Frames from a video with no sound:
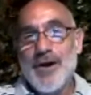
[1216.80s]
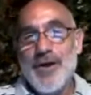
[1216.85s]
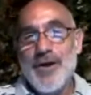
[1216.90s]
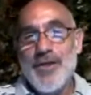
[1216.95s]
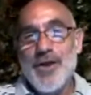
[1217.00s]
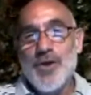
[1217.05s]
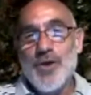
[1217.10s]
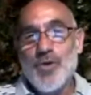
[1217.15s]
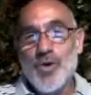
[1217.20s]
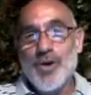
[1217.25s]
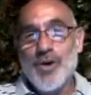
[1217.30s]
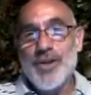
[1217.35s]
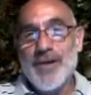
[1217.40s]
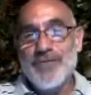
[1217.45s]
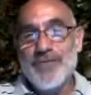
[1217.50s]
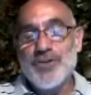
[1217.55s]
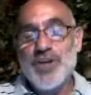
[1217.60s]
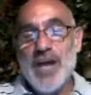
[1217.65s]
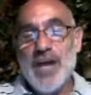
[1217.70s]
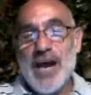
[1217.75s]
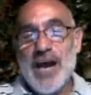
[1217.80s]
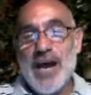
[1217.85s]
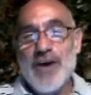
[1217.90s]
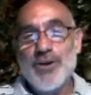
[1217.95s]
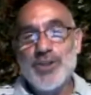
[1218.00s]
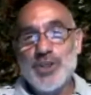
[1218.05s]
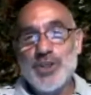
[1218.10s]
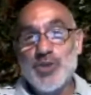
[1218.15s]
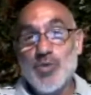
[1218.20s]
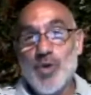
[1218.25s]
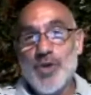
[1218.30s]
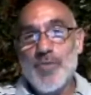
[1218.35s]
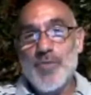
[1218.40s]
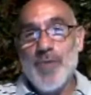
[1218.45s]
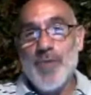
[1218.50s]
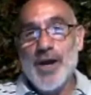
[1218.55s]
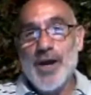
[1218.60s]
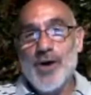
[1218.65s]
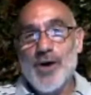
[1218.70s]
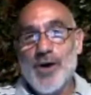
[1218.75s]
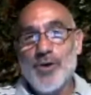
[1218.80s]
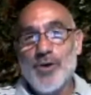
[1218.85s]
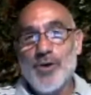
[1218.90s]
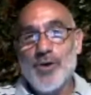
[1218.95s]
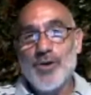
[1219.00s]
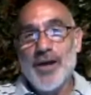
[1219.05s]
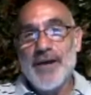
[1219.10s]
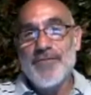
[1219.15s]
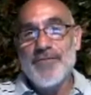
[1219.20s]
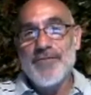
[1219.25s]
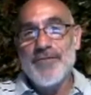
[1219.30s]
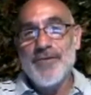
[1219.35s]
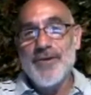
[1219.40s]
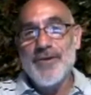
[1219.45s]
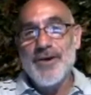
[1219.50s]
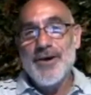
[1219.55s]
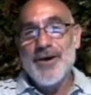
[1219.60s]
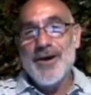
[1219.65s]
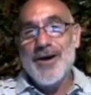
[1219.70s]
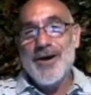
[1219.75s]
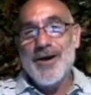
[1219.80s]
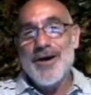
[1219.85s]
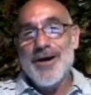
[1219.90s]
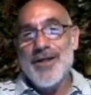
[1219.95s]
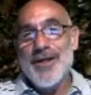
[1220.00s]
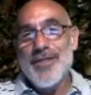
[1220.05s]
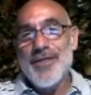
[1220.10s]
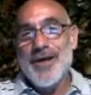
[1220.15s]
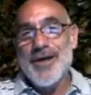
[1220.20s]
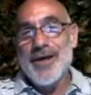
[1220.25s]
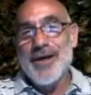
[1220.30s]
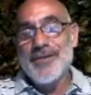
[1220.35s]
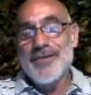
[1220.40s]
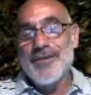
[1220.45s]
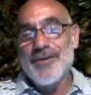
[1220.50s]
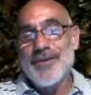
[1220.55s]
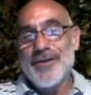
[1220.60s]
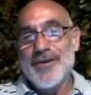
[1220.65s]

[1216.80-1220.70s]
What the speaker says: There were enough challenges with my own life that